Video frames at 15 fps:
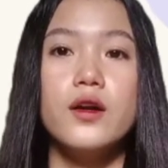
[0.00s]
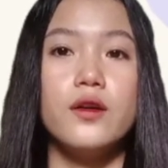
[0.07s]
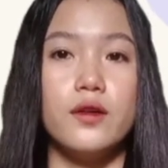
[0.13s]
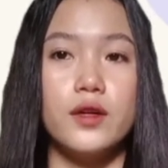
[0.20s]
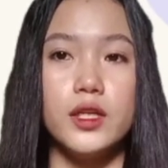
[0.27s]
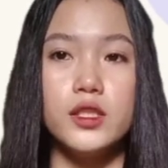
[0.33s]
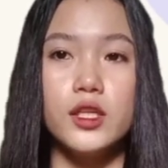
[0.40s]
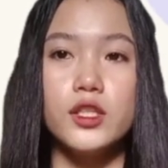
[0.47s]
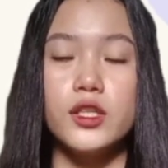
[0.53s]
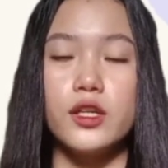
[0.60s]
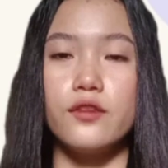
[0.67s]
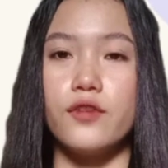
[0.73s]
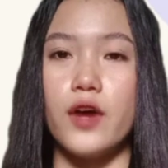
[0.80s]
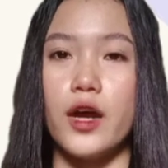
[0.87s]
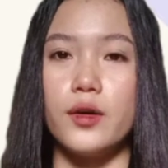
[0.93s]
Research
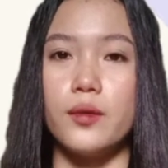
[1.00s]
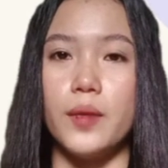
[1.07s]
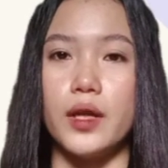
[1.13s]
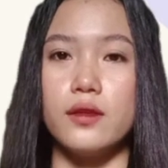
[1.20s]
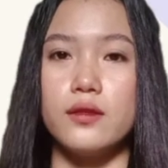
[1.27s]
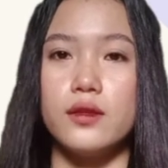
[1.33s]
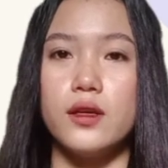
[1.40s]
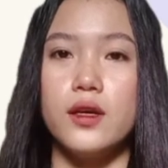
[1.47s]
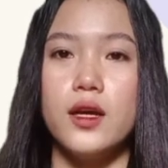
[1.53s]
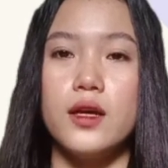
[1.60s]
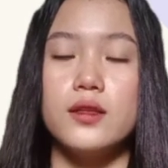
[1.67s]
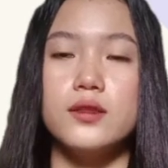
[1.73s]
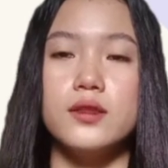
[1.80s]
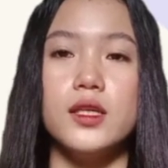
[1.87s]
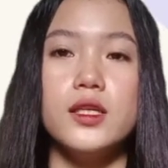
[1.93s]
environment.
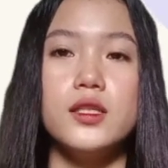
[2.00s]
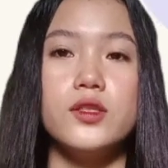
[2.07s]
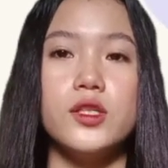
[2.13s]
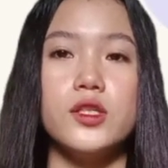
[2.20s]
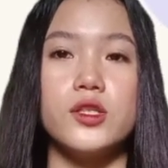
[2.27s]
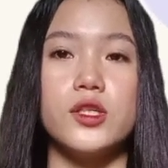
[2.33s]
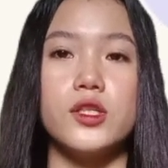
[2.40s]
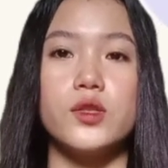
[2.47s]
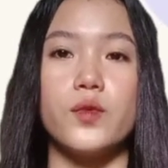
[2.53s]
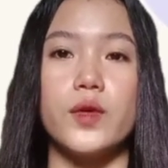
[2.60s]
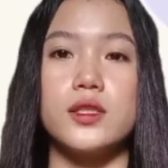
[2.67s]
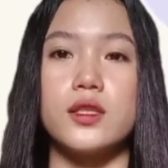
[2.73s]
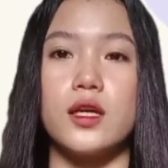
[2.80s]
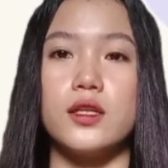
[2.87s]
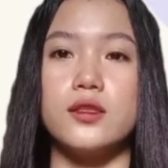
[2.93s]
This research
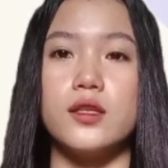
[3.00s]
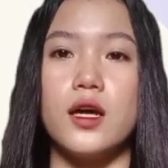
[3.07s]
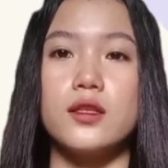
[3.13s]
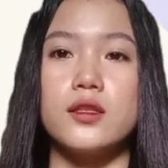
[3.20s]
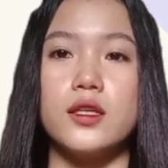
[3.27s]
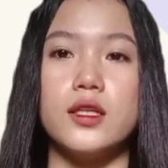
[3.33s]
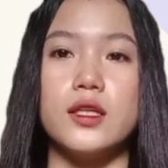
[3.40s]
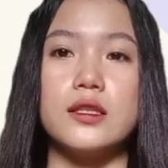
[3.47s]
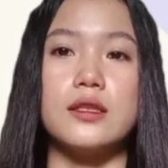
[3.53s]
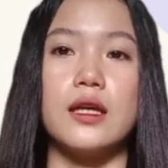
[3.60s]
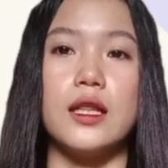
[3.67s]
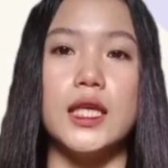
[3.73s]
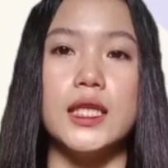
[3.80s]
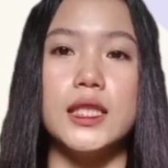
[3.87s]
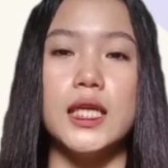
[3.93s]
was conducted in
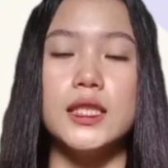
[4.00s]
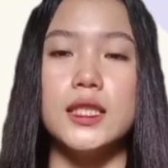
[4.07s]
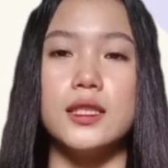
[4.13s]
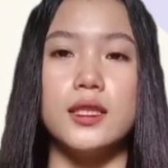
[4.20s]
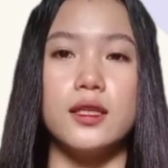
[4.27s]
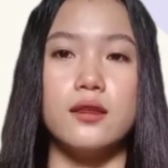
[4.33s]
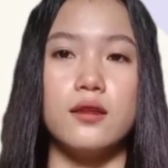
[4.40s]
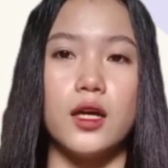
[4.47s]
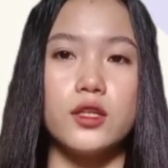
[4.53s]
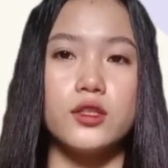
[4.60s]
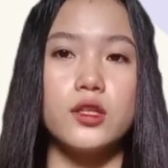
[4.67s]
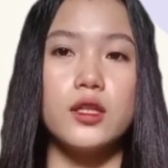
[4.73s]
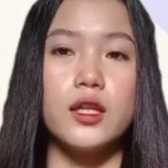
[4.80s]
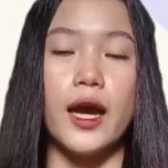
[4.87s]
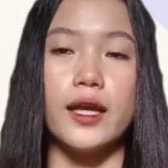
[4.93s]
Talisay City
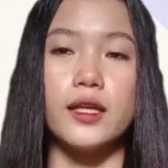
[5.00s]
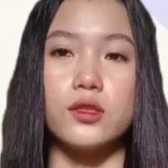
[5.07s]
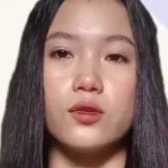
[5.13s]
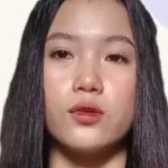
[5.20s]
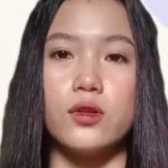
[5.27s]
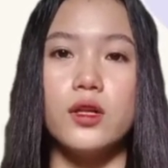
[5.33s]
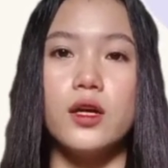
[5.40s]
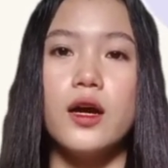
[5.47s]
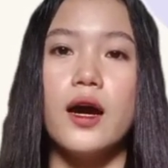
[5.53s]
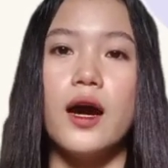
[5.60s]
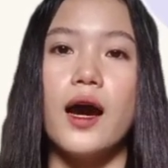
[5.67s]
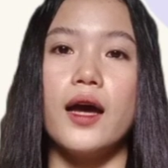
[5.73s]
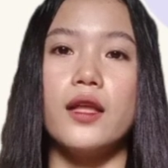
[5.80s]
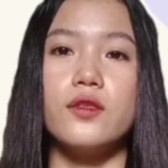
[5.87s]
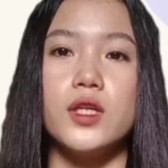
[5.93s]
National High School
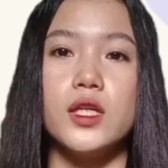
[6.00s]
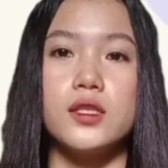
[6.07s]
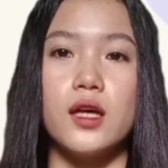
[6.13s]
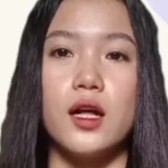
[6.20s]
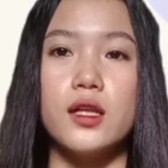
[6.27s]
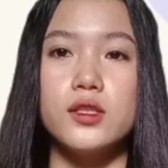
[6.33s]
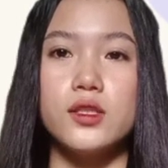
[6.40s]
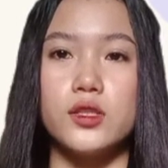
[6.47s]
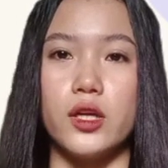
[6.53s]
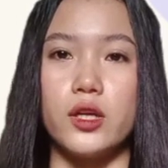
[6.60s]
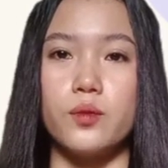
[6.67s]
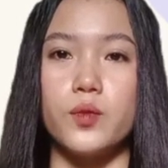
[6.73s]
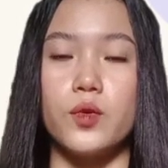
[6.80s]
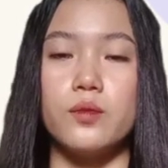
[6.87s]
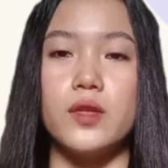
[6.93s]
at Rizal
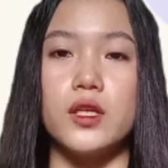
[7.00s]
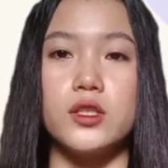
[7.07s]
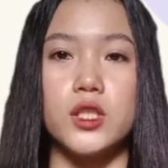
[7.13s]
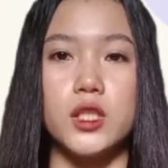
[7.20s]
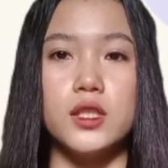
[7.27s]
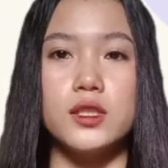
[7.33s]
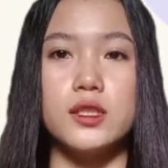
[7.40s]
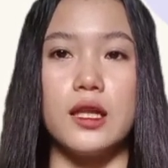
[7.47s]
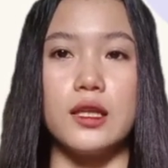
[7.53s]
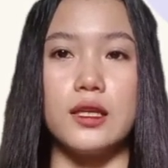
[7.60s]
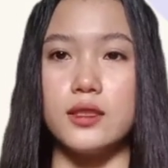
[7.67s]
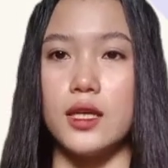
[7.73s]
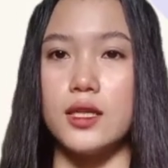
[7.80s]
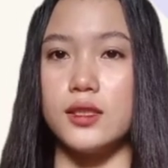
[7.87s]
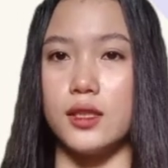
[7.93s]
Street, Poblacion,
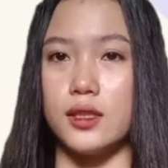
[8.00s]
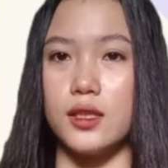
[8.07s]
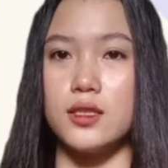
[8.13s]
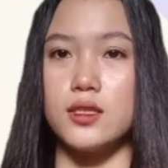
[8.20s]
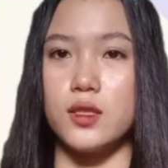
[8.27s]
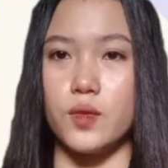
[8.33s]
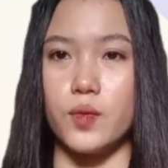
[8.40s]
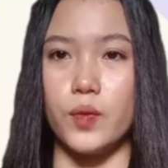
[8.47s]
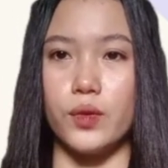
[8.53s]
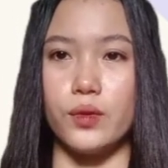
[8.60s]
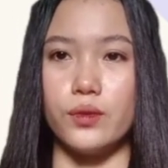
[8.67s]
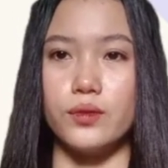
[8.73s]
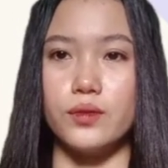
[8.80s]
Talisay City, Cebu.